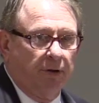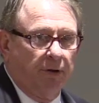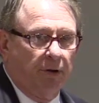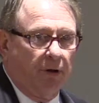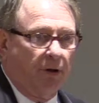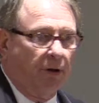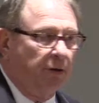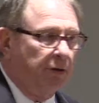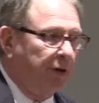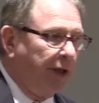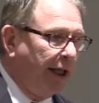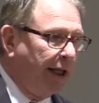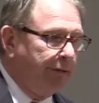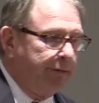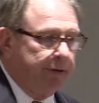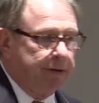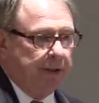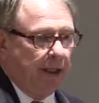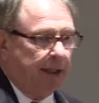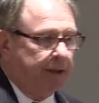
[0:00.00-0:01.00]
All the
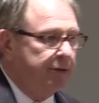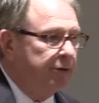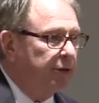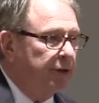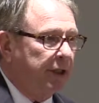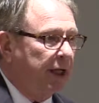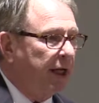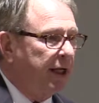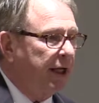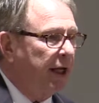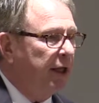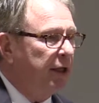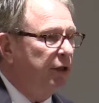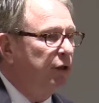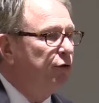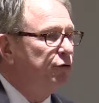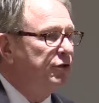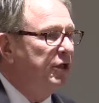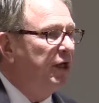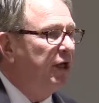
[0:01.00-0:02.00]
language I took, I can't
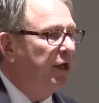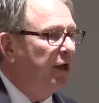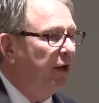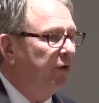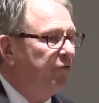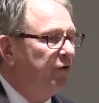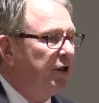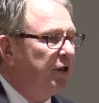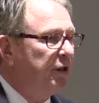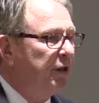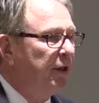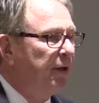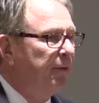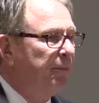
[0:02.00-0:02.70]
use any of it.